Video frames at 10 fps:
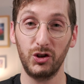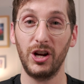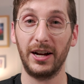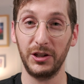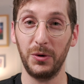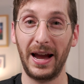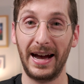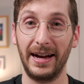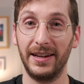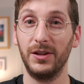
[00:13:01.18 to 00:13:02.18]
shot you
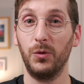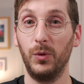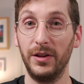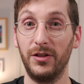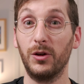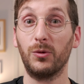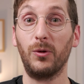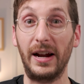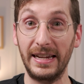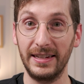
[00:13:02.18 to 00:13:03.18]
had with the
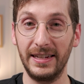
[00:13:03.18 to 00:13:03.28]
right